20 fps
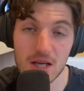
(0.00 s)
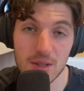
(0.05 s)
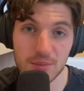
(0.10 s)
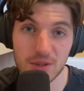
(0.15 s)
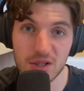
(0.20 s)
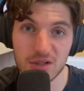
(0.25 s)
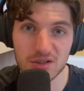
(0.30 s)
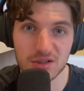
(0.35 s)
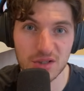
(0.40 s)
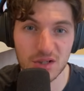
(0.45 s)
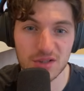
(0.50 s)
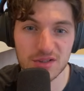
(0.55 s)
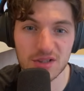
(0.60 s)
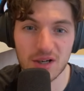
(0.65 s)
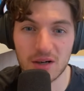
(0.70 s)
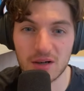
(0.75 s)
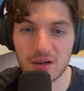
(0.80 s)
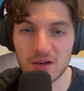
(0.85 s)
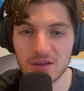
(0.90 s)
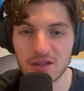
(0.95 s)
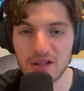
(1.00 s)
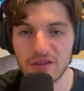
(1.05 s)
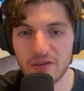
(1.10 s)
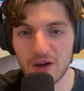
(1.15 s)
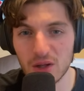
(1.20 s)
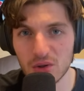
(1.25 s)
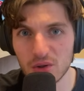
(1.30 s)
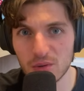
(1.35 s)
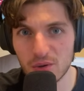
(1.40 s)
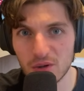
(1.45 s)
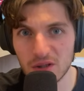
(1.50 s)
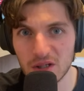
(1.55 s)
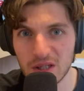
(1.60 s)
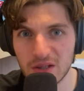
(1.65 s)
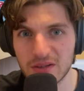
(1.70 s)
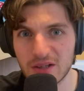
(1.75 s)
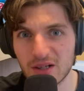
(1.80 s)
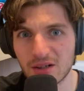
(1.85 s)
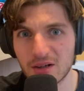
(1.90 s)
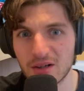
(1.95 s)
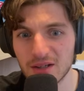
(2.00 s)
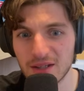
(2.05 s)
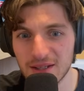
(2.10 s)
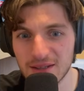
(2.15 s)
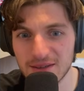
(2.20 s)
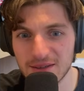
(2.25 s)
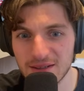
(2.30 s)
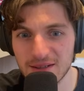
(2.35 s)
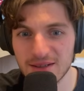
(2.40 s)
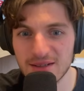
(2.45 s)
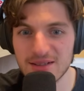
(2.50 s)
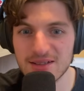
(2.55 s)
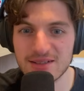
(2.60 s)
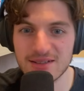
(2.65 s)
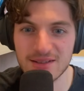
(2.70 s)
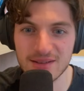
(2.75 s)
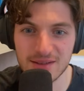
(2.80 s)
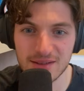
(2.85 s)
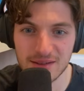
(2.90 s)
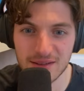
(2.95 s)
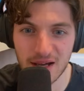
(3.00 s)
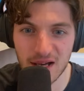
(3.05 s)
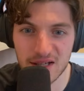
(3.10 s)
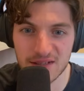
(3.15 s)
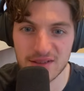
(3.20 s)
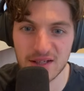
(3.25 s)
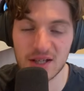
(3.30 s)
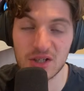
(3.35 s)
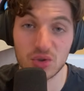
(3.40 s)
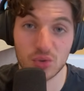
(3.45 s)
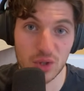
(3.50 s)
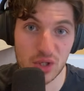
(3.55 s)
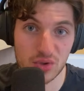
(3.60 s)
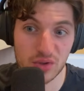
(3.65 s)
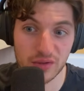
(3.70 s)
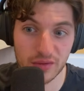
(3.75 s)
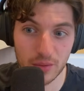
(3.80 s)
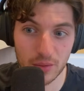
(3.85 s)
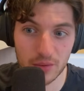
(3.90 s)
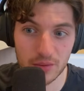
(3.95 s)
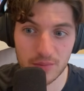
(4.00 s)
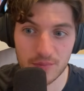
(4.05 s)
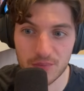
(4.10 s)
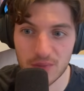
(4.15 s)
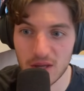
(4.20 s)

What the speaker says: Because notes are only valuable if they're connected, synthesized, and retrievable.